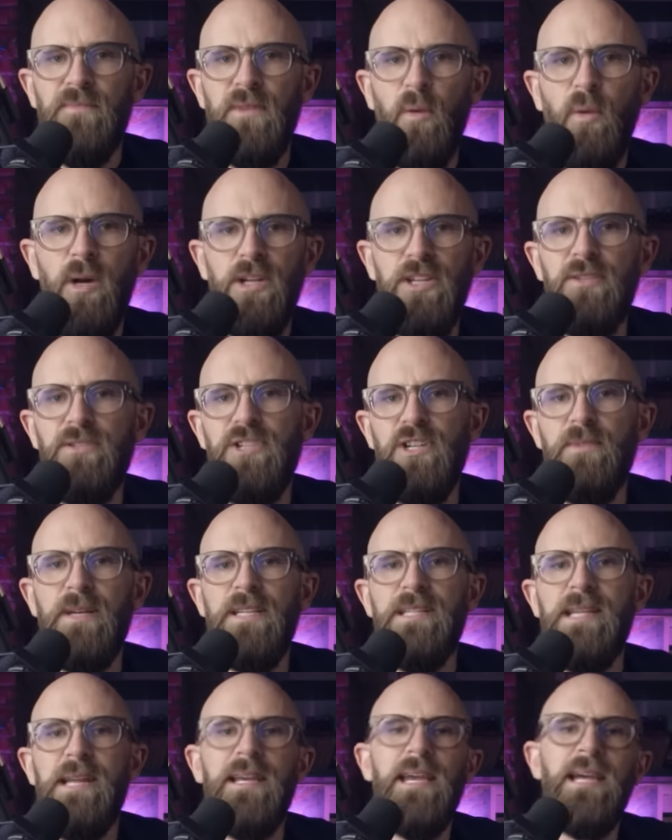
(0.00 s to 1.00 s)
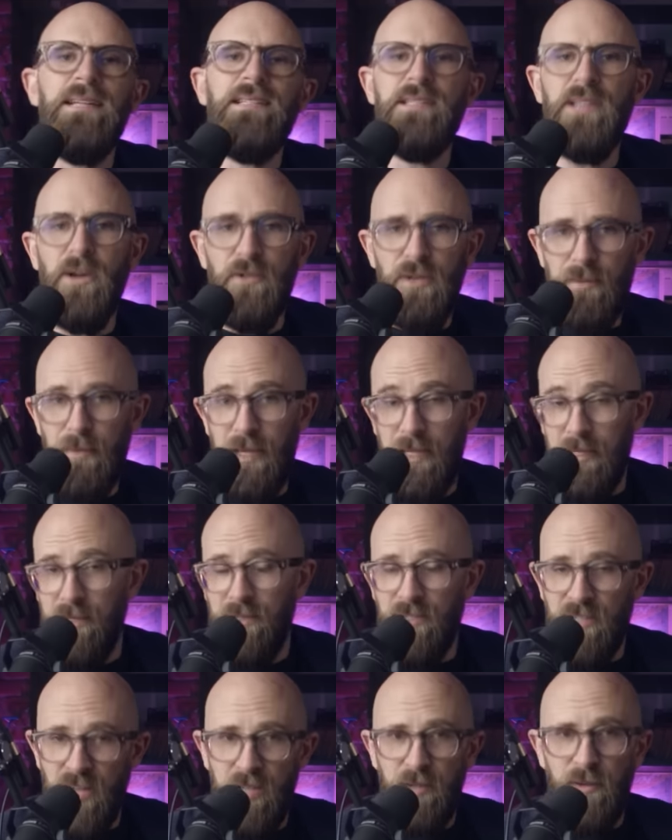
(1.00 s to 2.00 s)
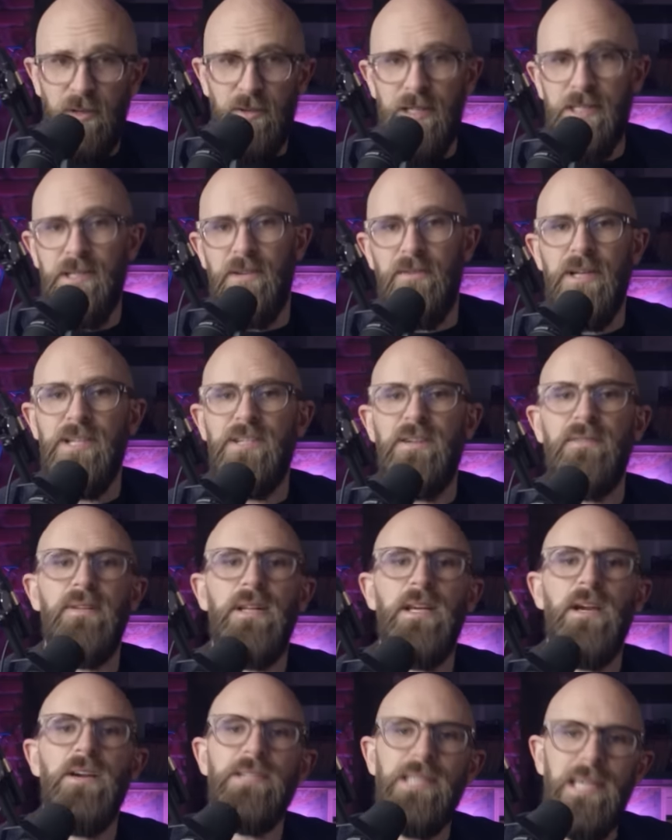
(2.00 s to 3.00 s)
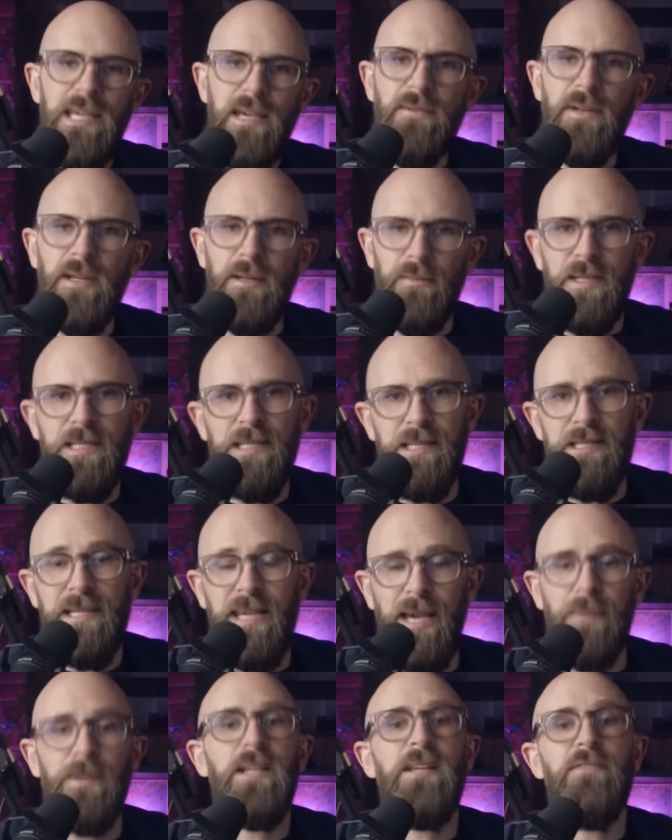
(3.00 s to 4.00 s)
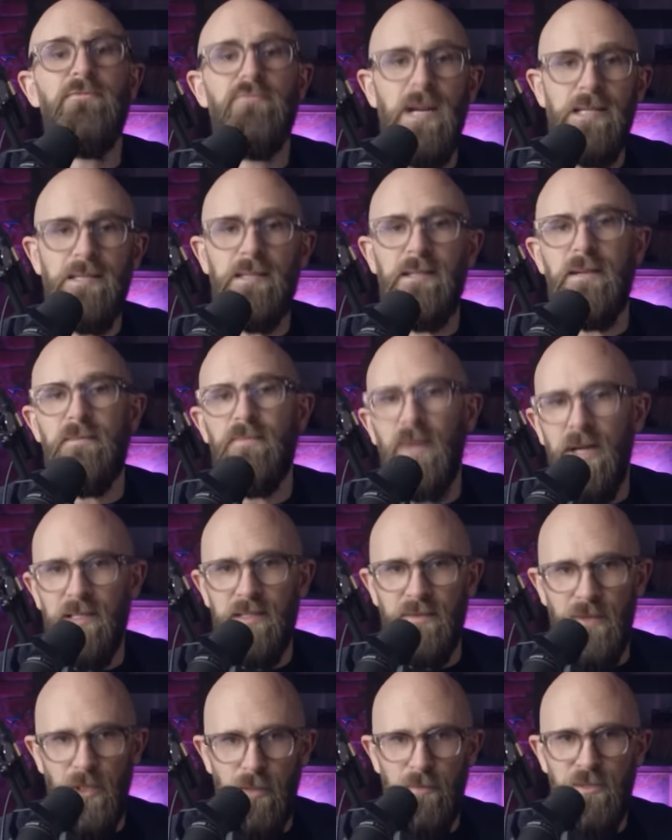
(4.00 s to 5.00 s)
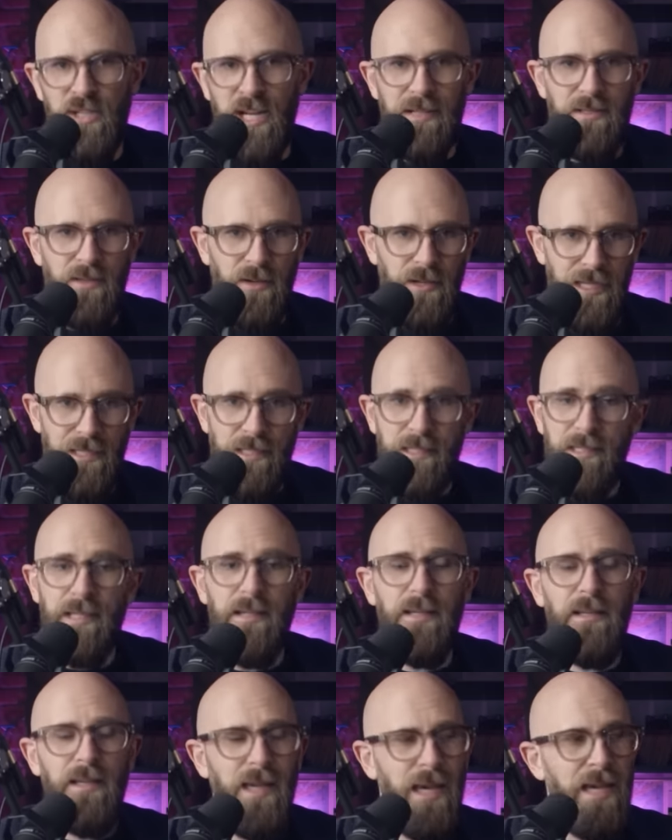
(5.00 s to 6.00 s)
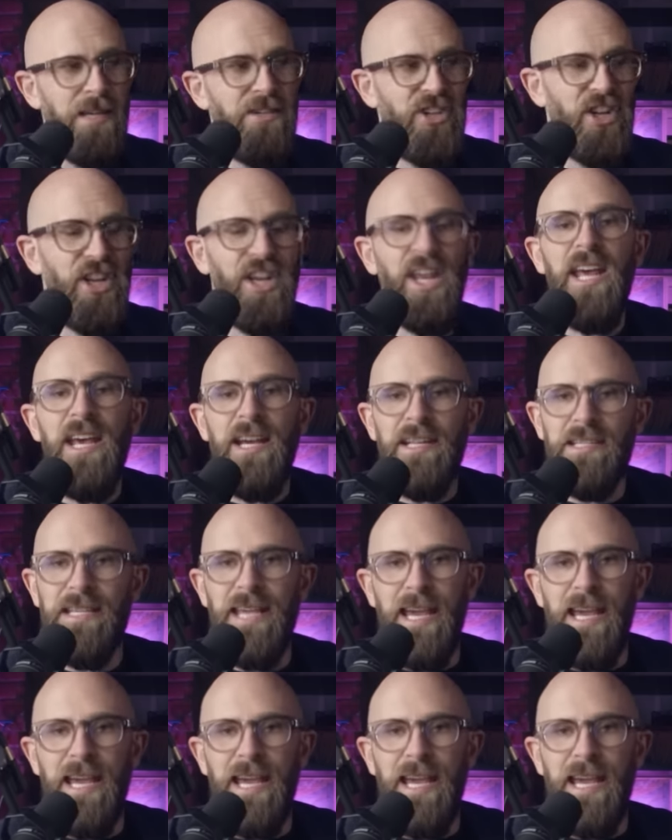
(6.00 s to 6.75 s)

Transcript: One YouTuber dedicated to only making genuine restoration videos even admitted to chemically rusting part of an object on a single occasion to